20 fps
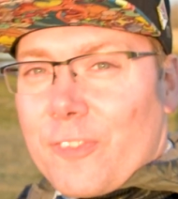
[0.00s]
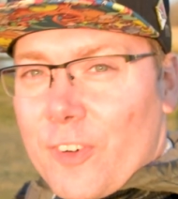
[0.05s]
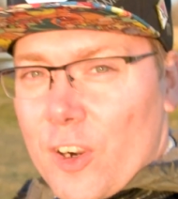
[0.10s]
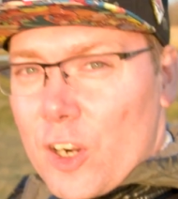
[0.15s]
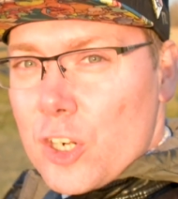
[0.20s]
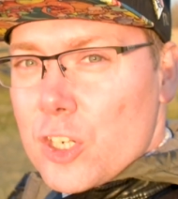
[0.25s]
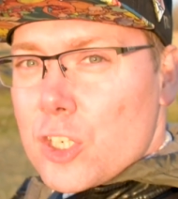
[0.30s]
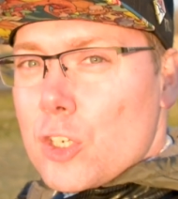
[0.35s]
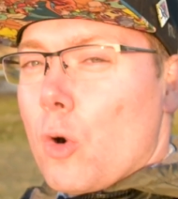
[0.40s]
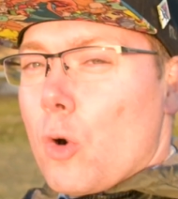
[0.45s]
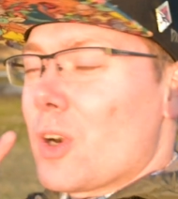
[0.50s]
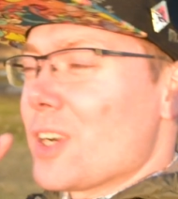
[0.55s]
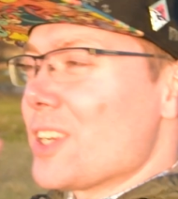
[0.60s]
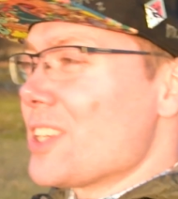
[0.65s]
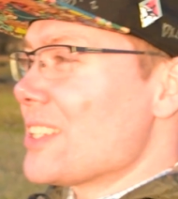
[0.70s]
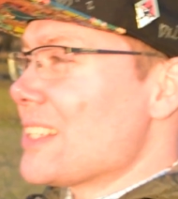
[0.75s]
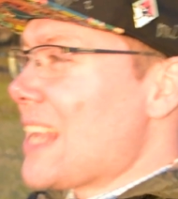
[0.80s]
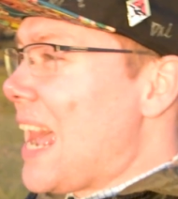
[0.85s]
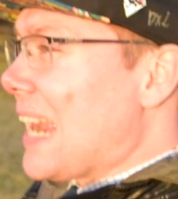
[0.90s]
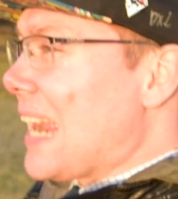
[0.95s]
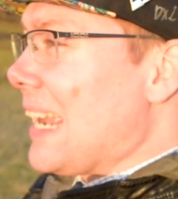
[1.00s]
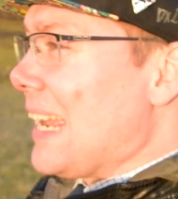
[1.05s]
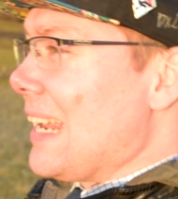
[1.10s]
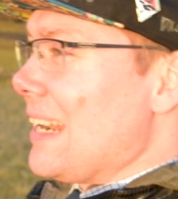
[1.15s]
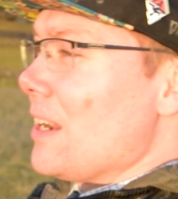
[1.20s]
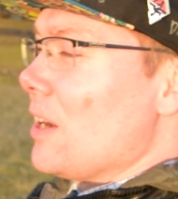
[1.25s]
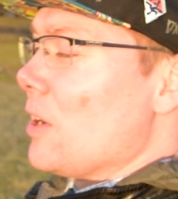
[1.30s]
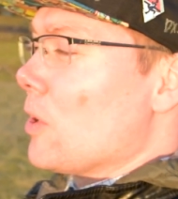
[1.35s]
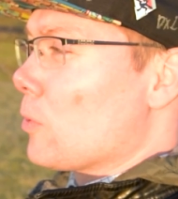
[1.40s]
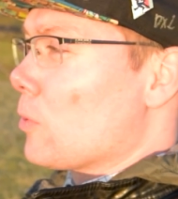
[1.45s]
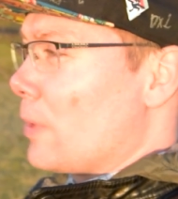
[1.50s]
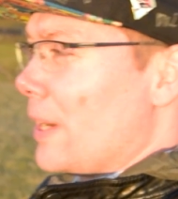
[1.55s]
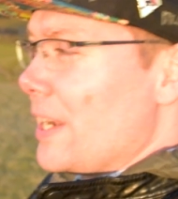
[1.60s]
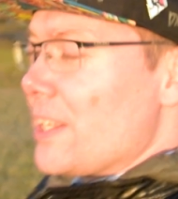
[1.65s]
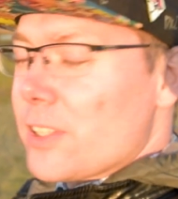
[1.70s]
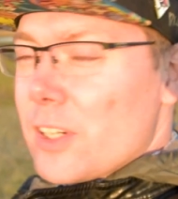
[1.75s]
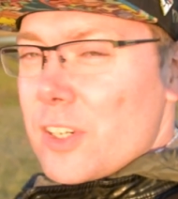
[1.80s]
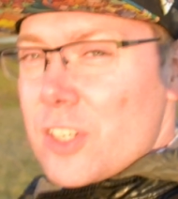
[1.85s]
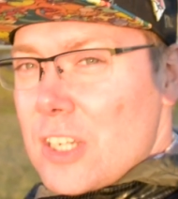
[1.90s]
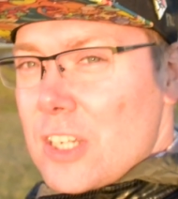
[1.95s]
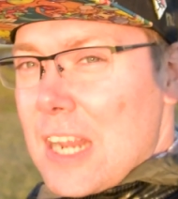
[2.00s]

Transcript: first or second research